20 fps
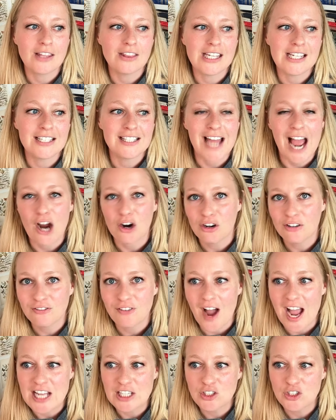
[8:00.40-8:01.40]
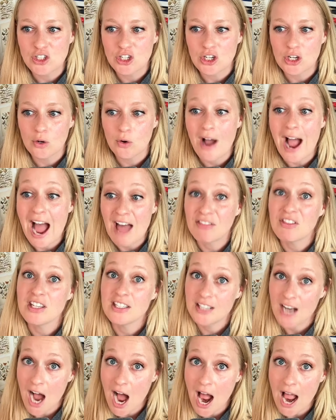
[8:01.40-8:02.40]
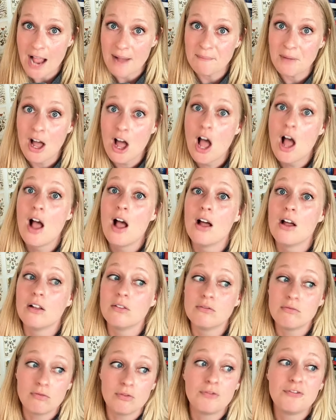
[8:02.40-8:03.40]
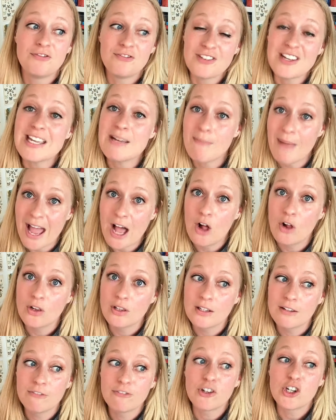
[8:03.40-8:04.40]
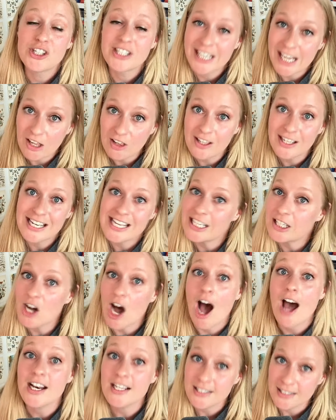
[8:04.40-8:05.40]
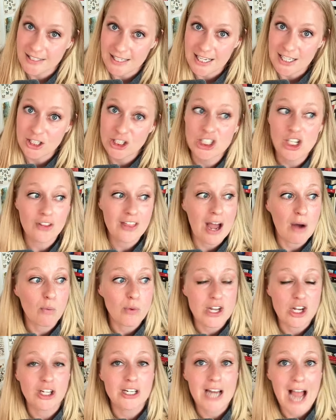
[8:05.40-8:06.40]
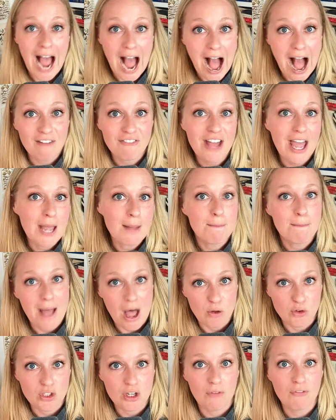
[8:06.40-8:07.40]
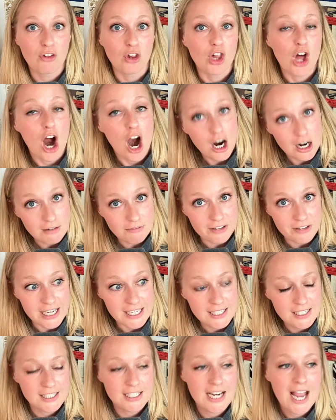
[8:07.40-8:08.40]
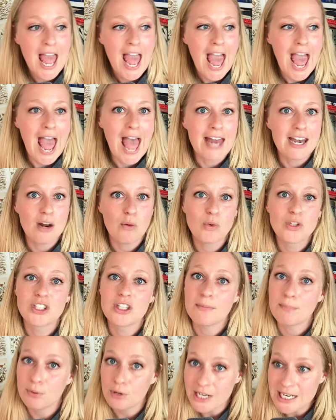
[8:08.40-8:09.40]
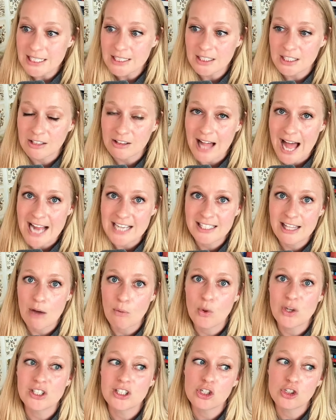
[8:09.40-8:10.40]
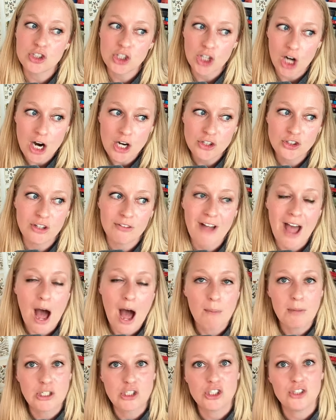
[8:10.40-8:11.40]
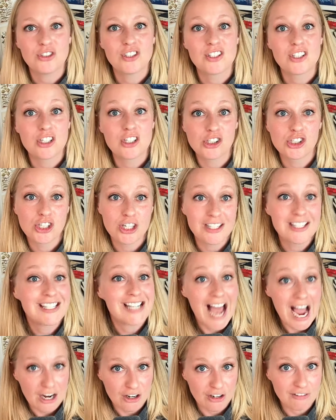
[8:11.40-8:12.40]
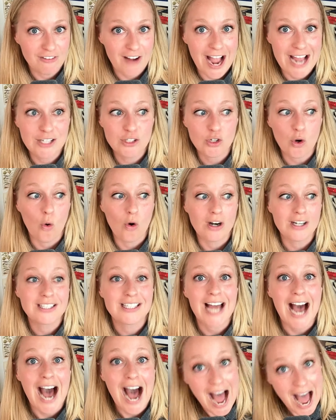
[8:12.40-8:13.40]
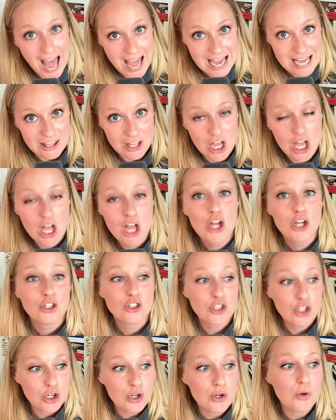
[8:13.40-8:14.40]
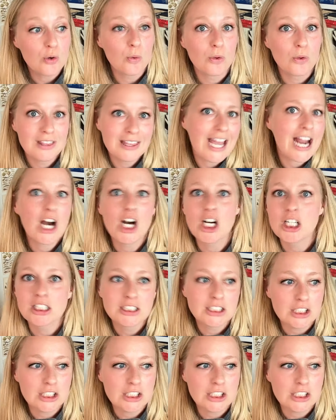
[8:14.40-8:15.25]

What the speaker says: the sacrifice to, at the time, female fertility goddesses so that we could have a bountiful harvest. And it was the priest class that was in charge of how much you should sacrifice or tithe to their